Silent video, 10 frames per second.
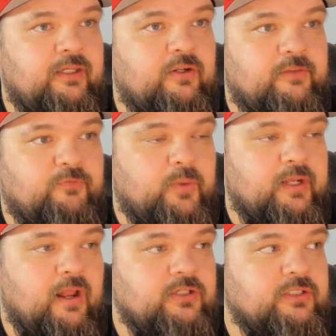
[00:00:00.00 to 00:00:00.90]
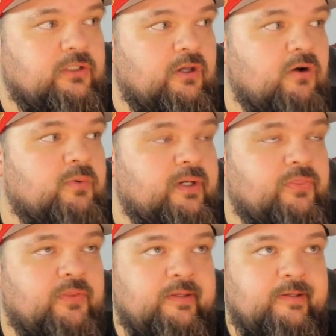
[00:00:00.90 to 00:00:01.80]
the 49ers could go
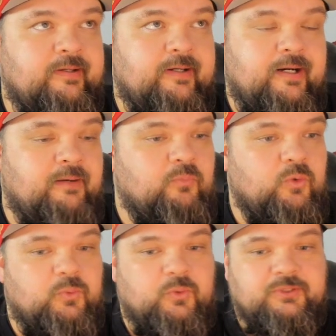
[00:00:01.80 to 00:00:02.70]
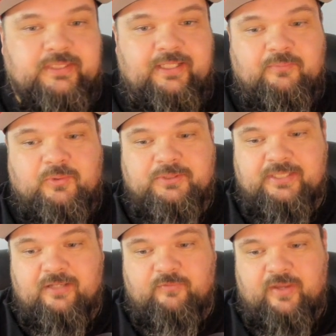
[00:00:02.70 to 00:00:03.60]
with. We'll see. We'll
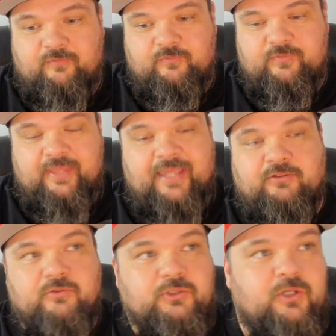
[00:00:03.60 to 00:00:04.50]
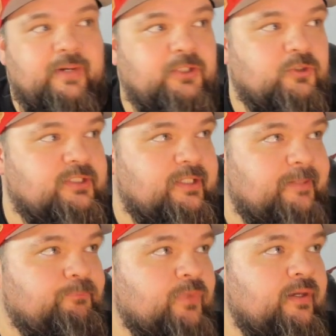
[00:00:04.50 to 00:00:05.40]
see if they do show interest in
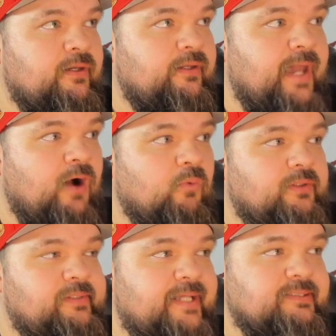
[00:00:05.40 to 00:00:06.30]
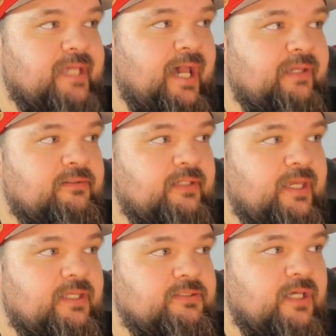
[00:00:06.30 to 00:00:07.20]
him. Now, one last guy
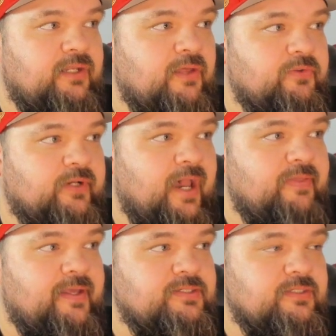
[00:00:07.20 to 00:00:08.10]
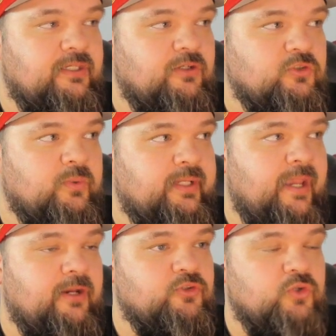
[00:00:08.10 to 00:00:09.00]
is another guy that's 28
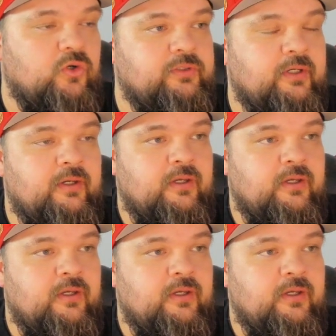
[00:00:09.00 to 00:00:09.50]
years old,